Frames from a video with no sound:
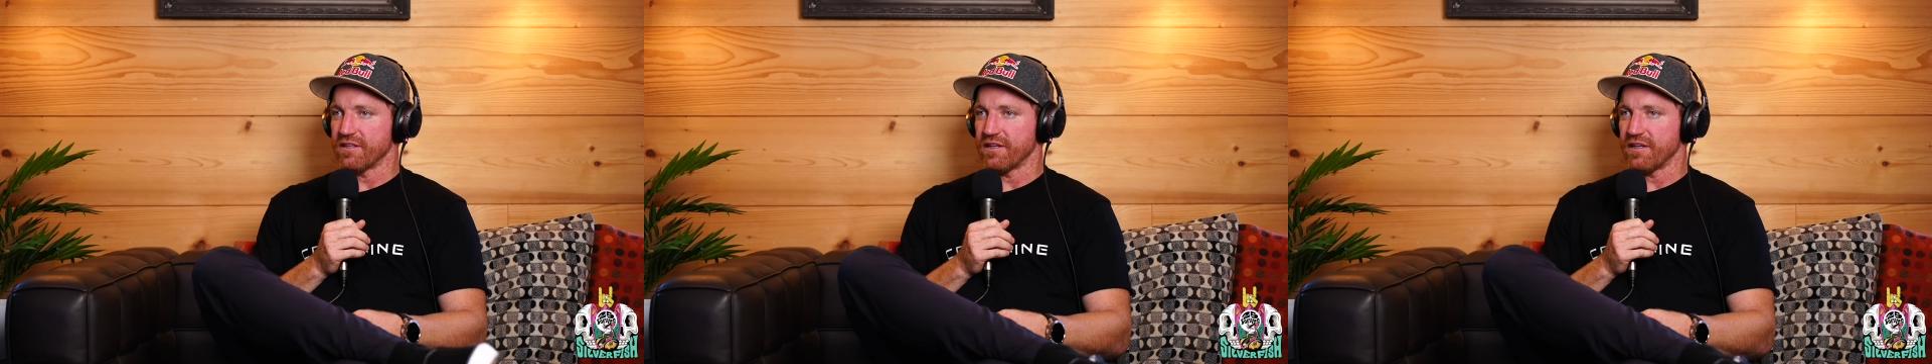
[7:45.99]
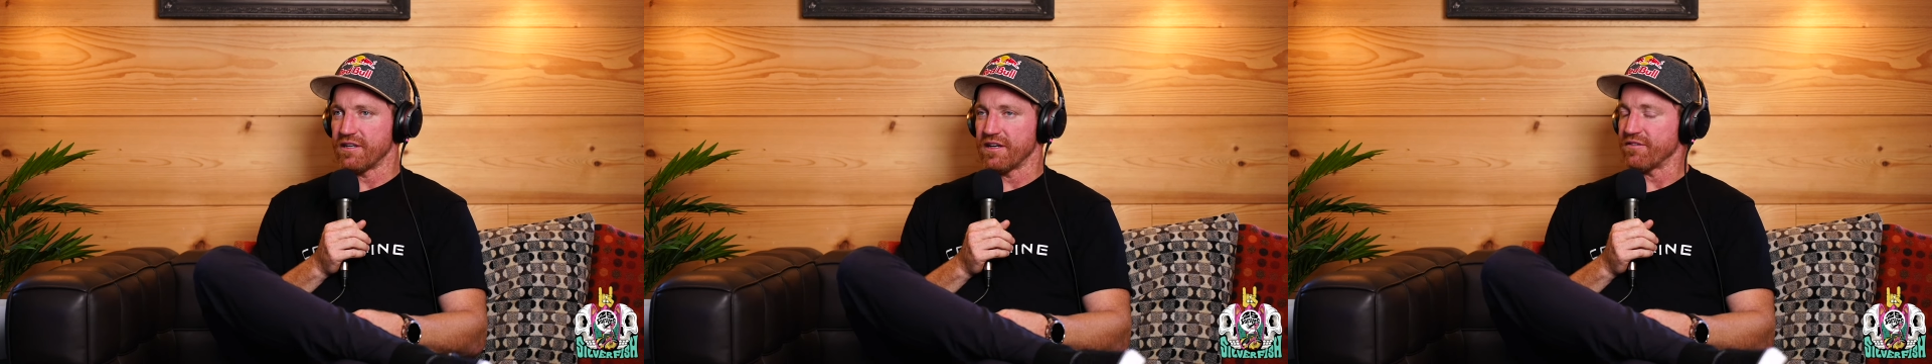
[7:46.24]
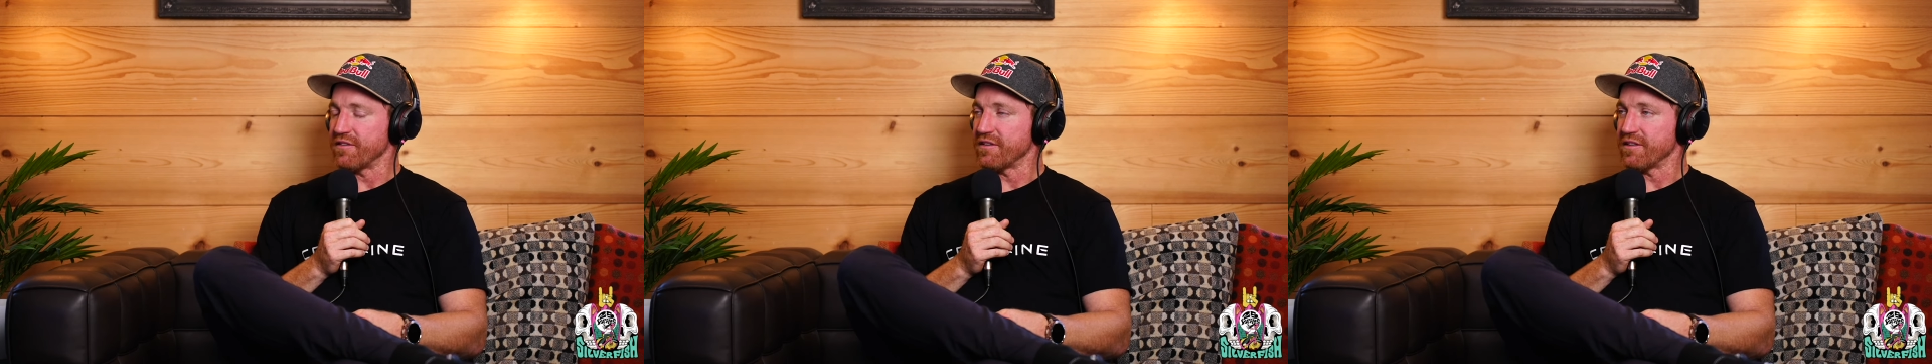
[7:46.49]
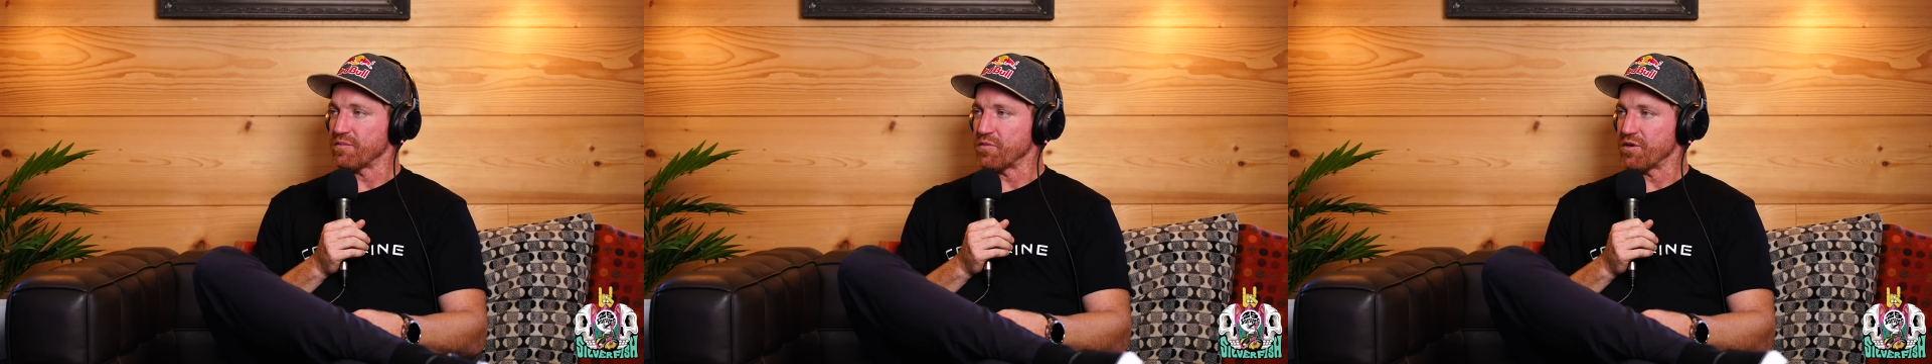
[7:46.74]
then I definitely
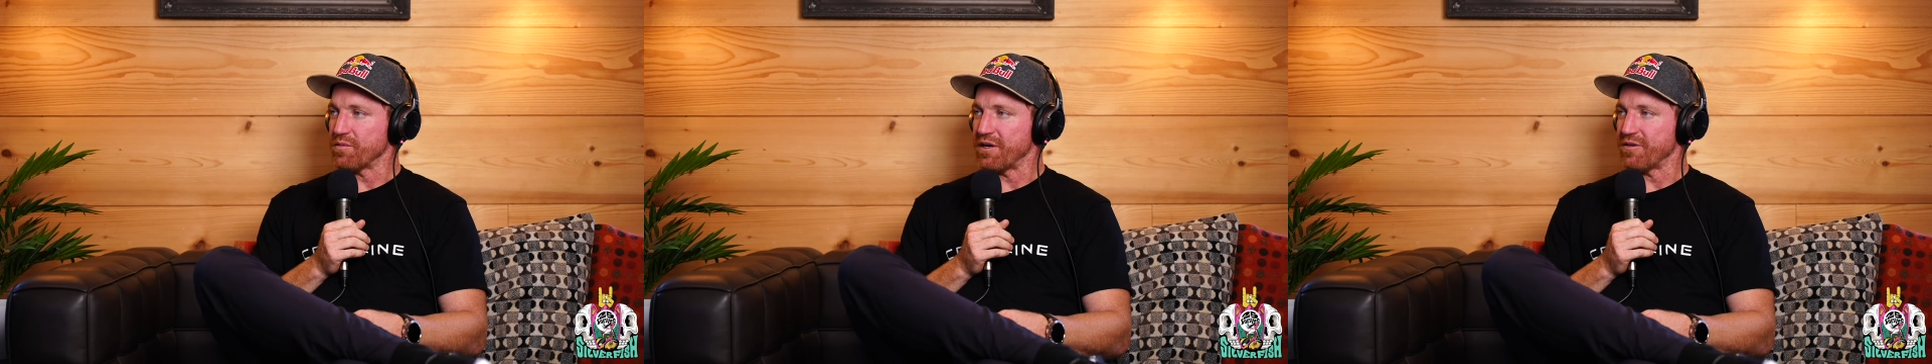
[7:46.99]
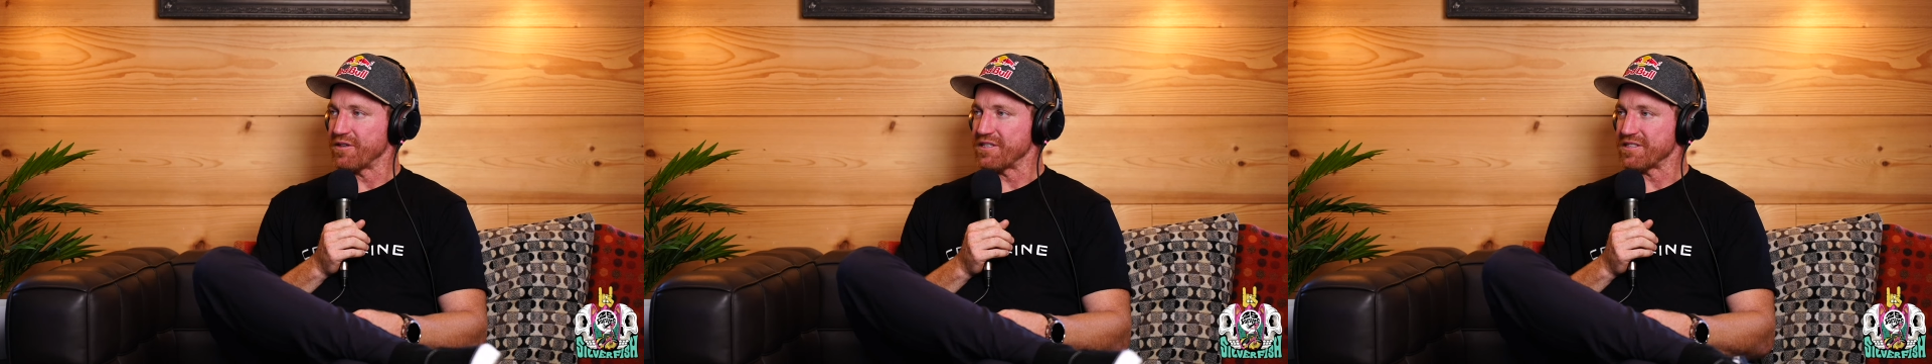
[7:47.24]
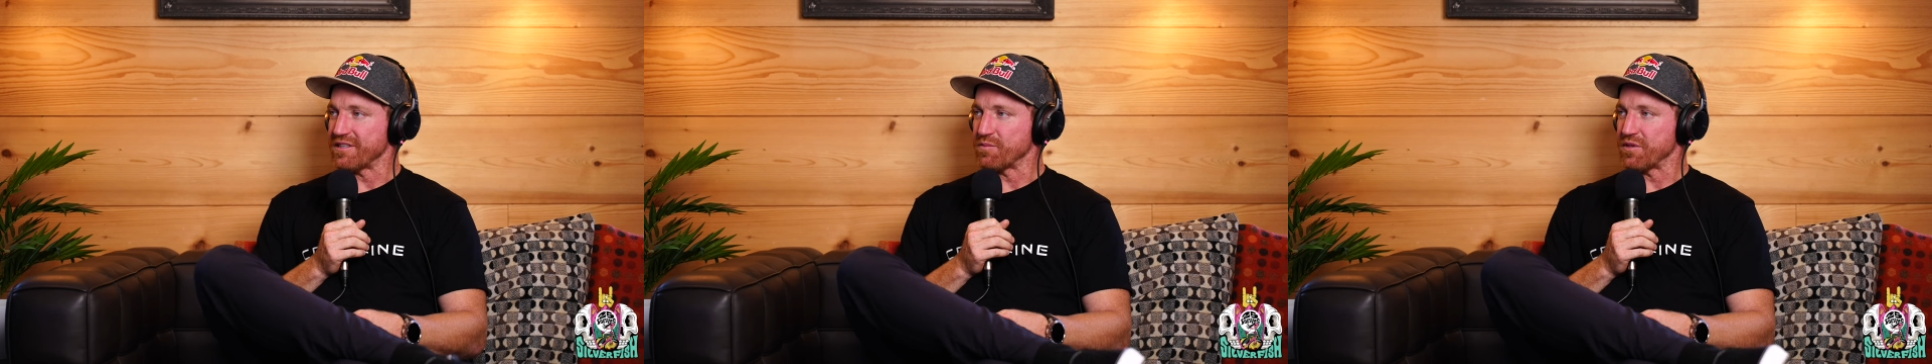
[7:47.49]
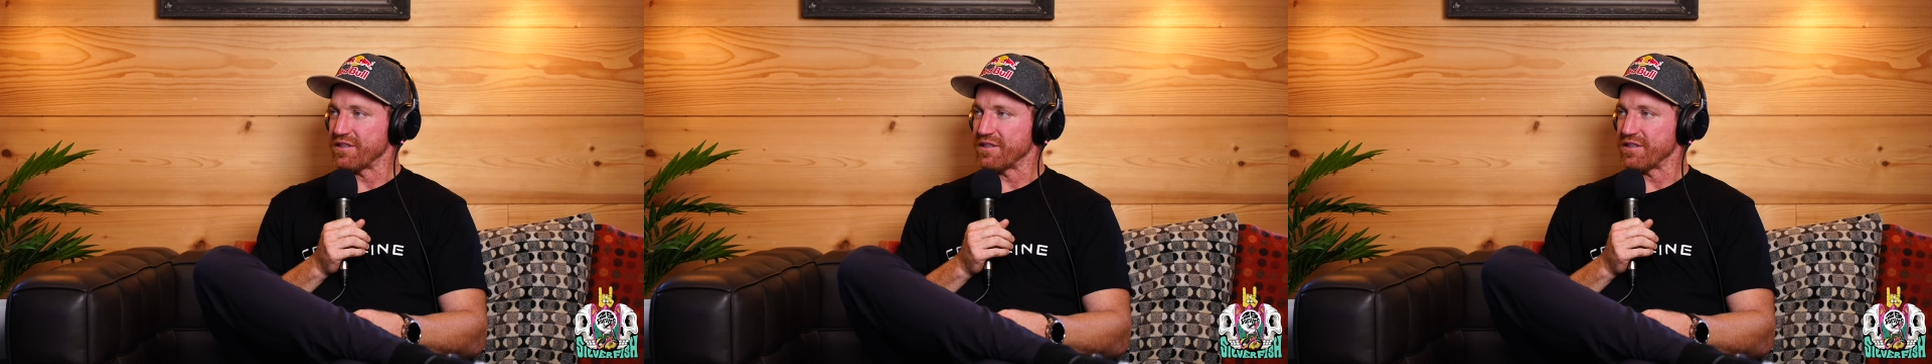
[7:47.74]
think more about racing,